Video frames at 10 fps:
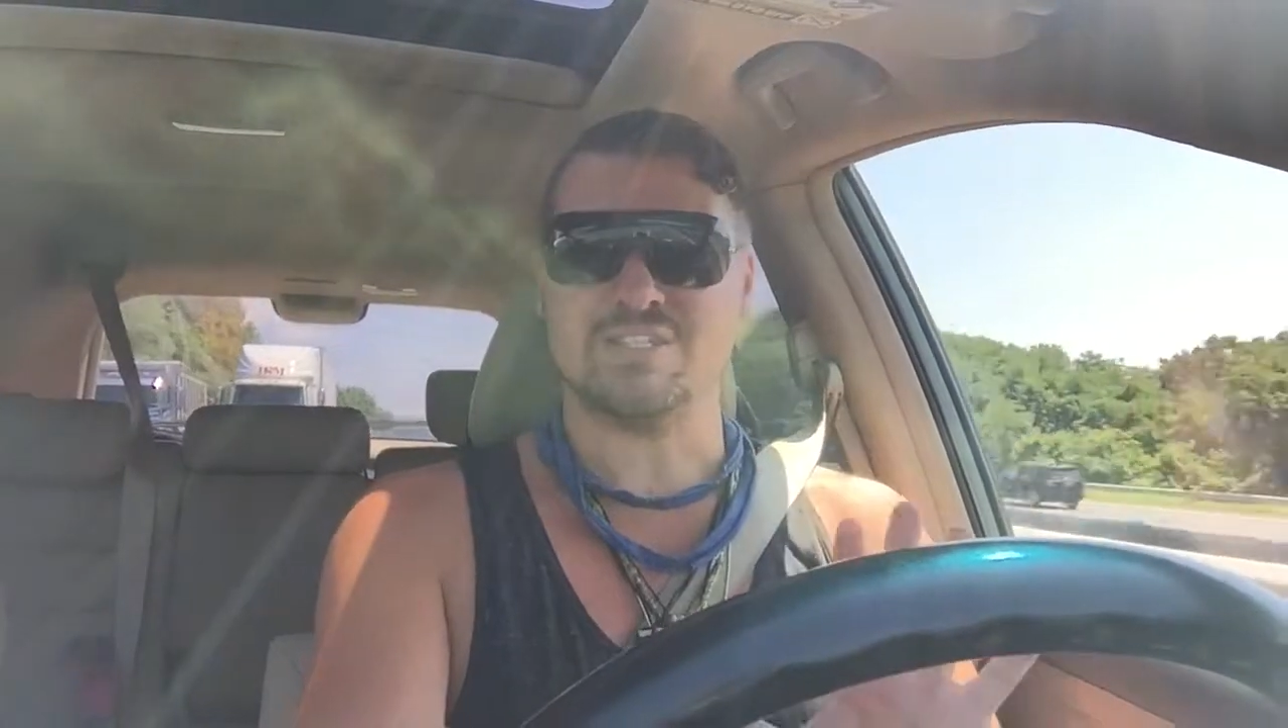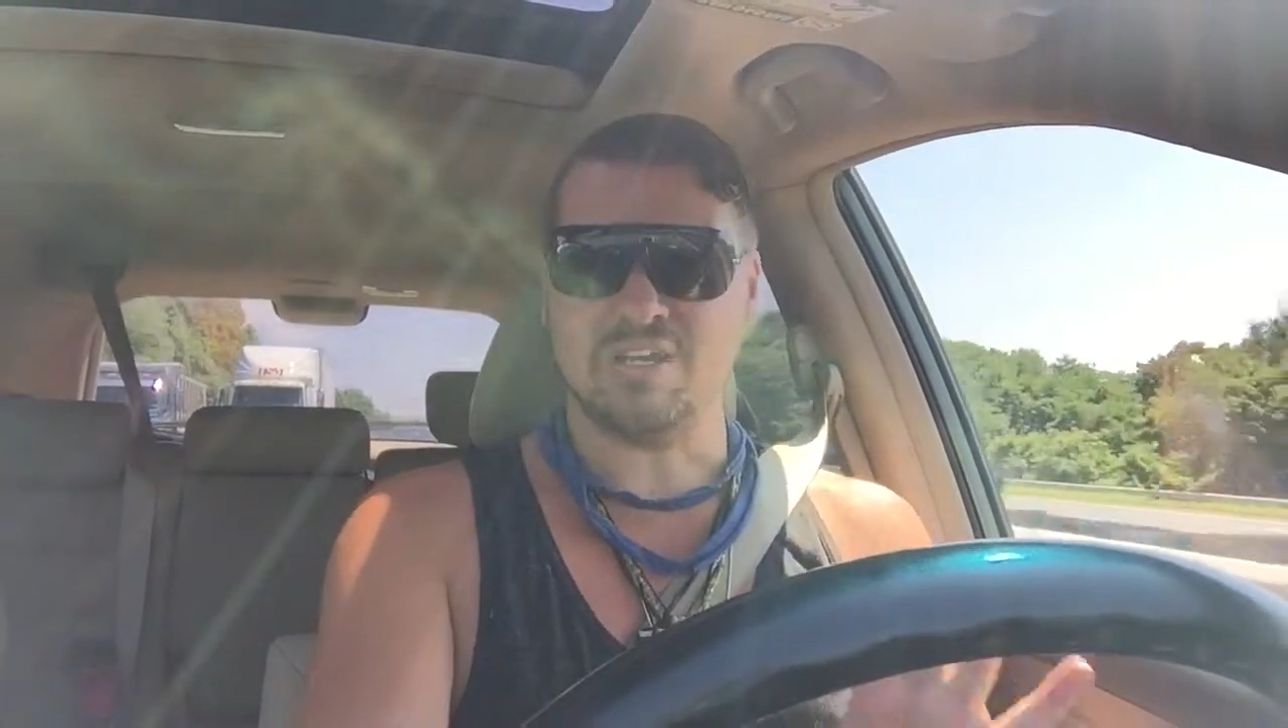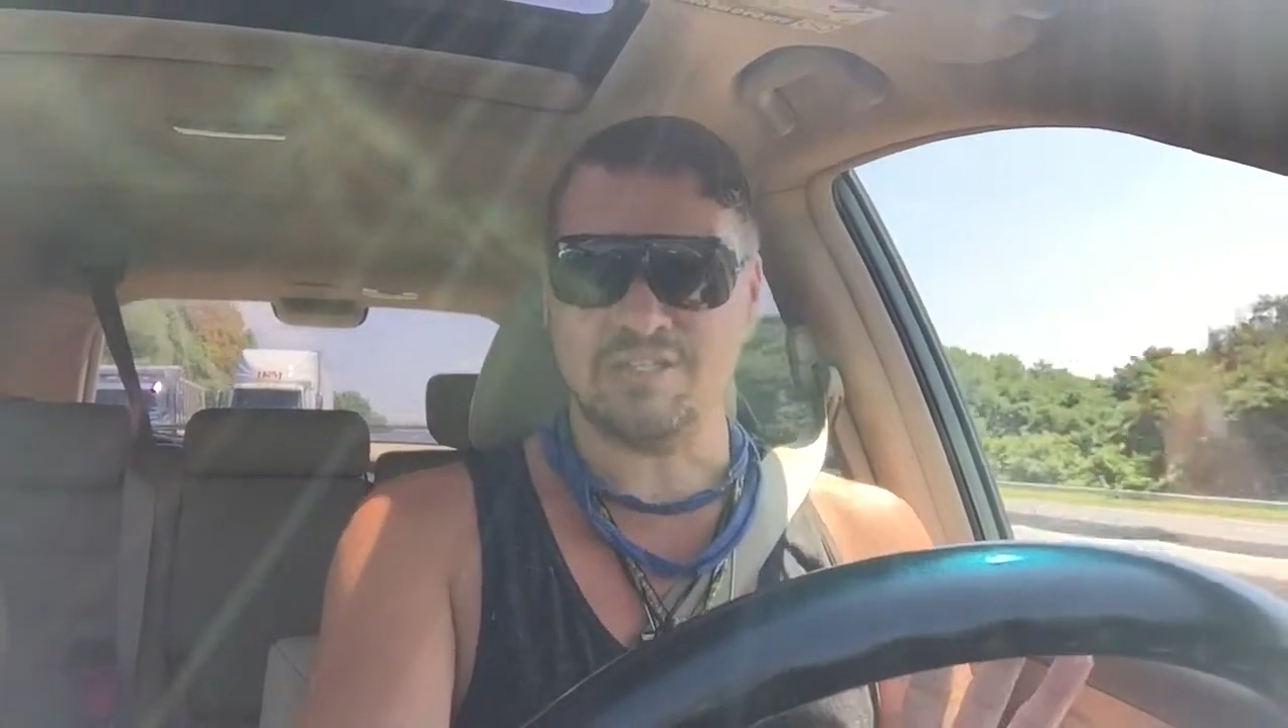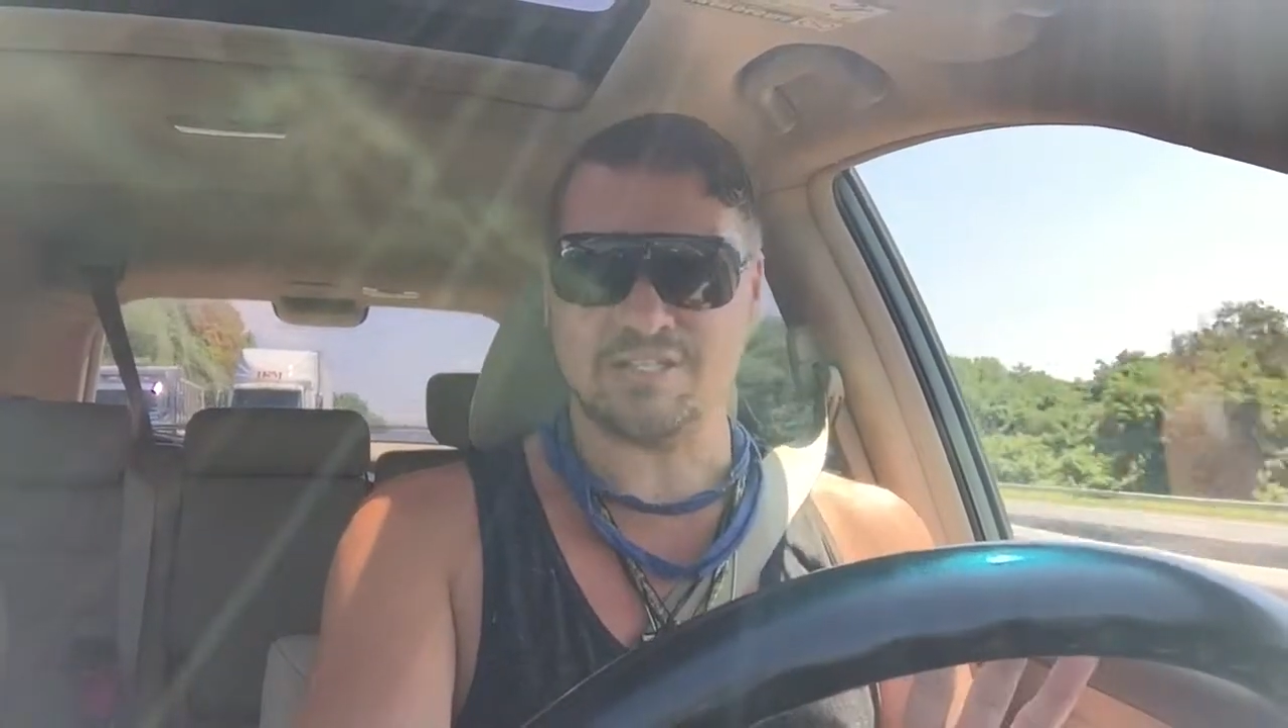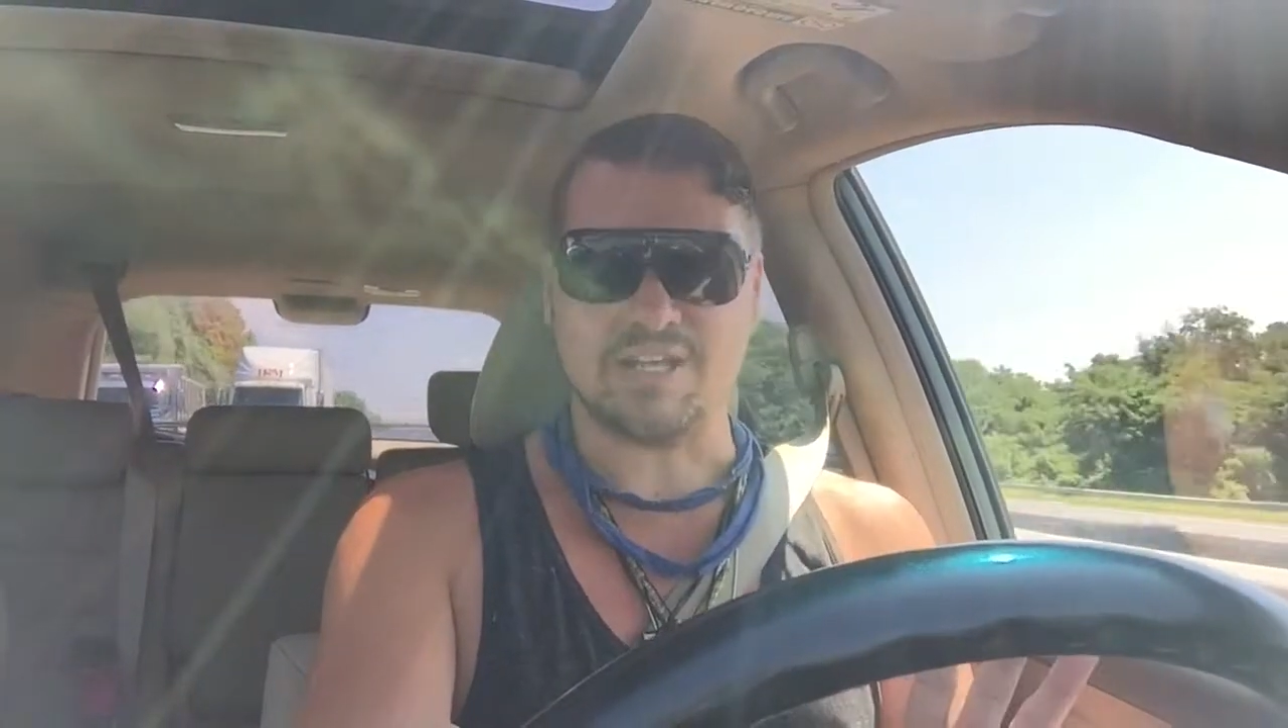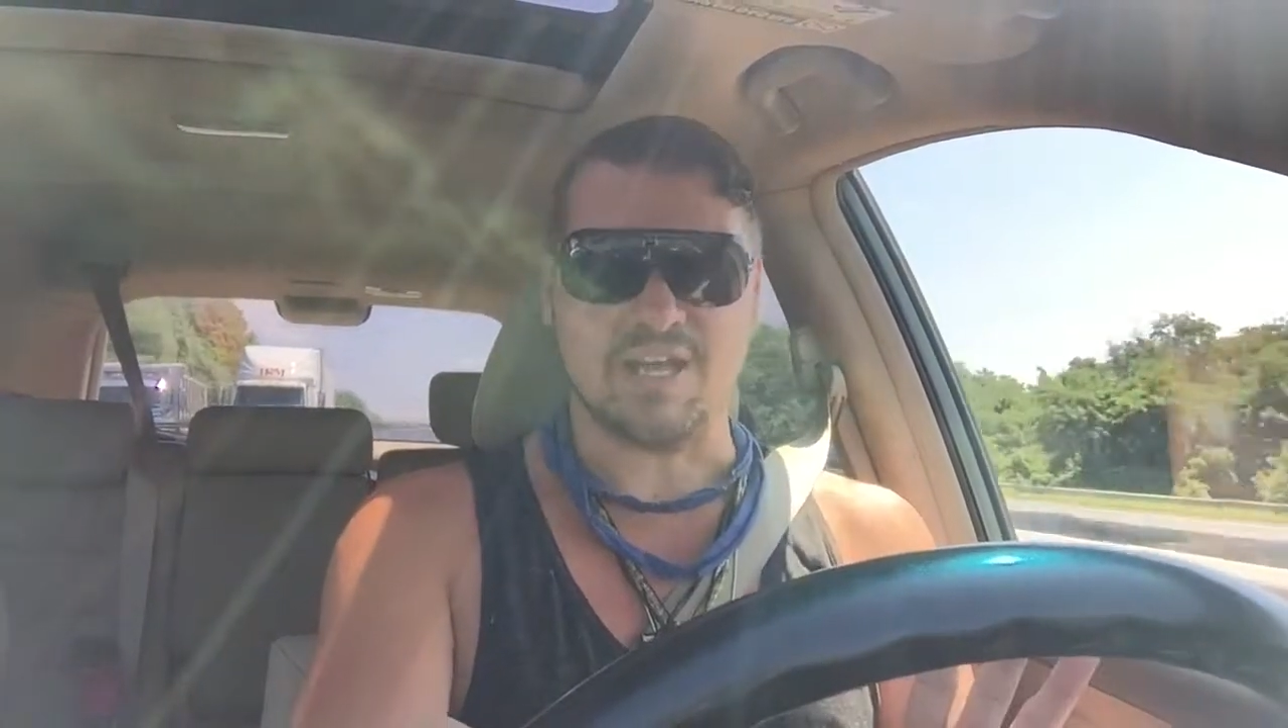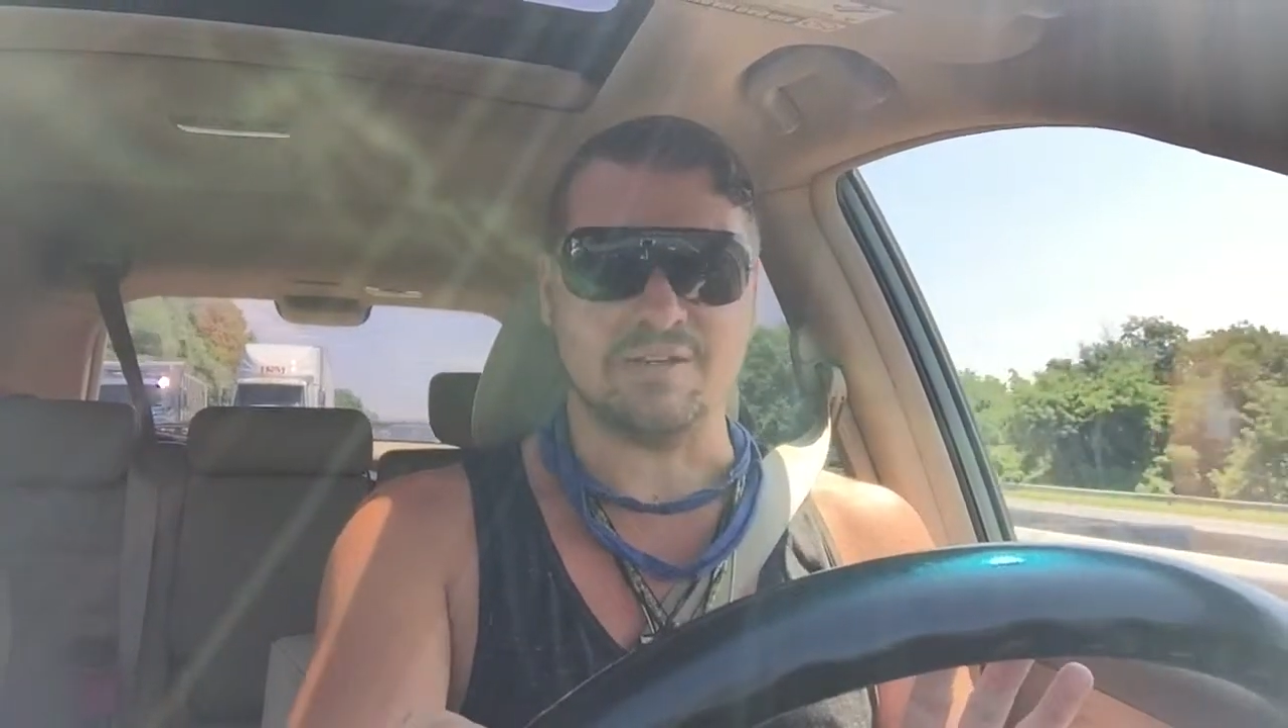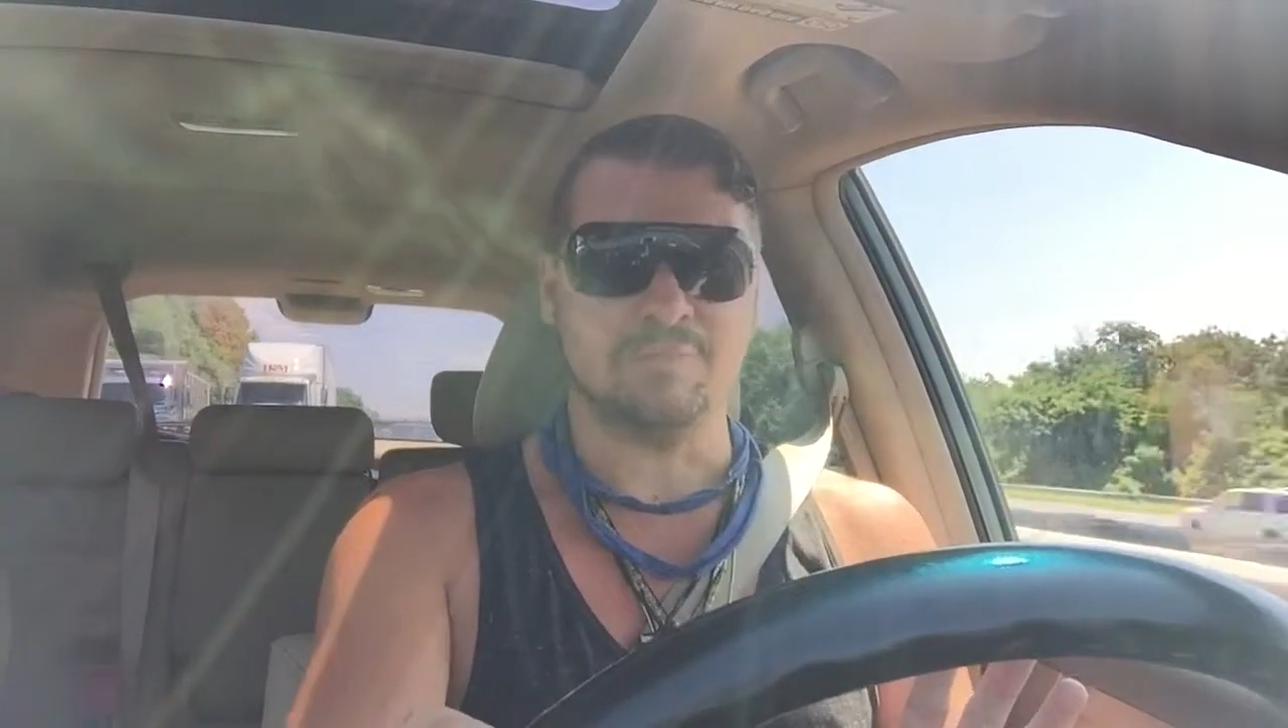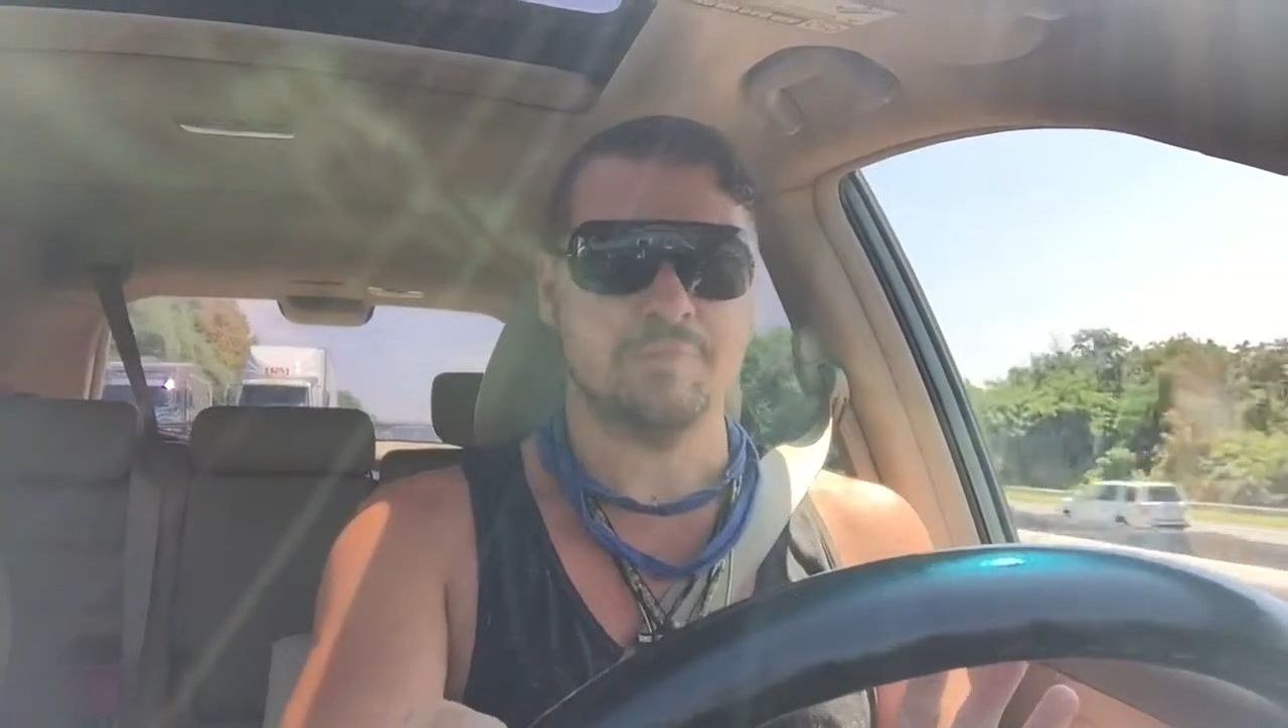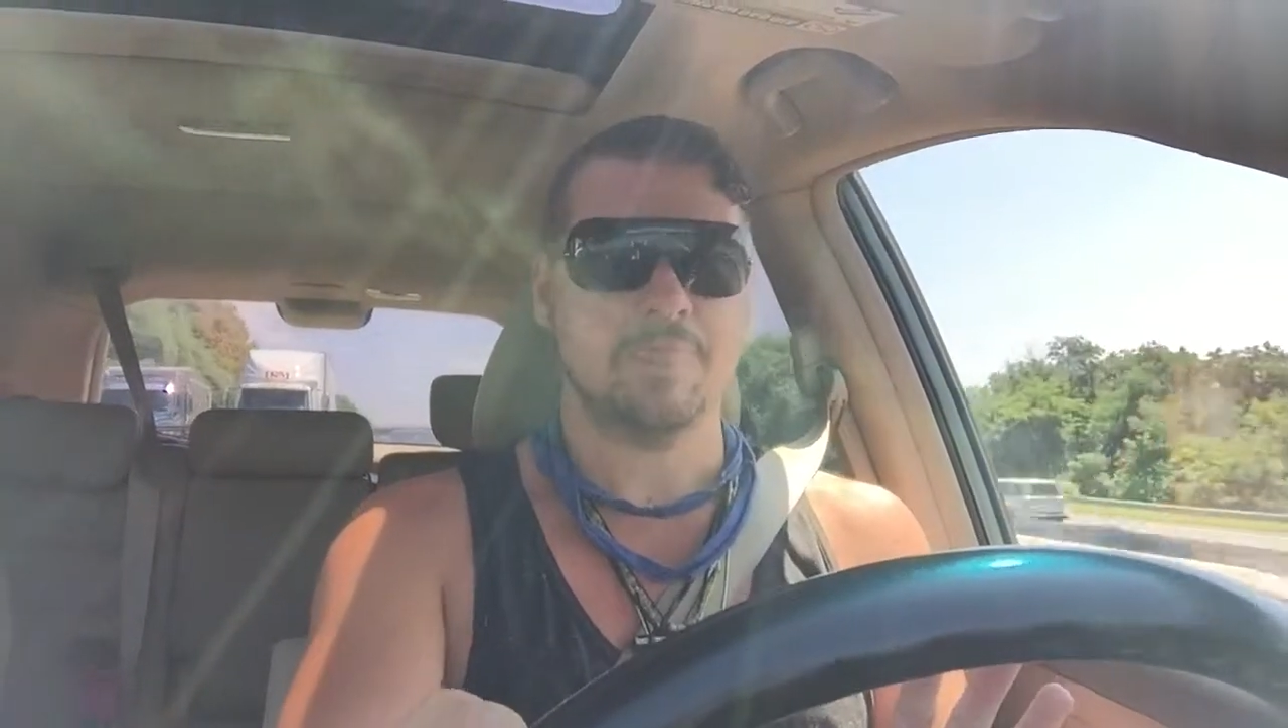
sun sign,